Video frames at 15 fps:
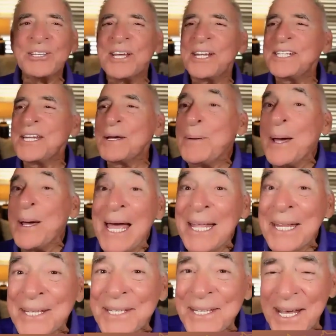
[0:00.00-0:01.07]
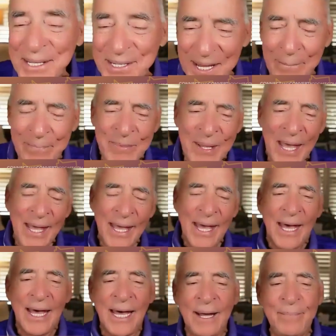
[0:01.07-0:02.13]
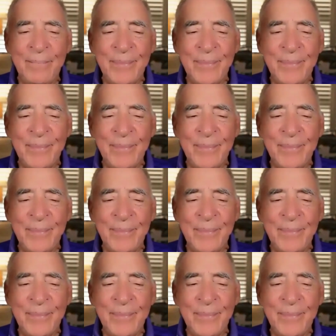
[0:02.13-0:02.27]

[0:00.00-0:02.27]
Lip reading: it depends, doesn't it?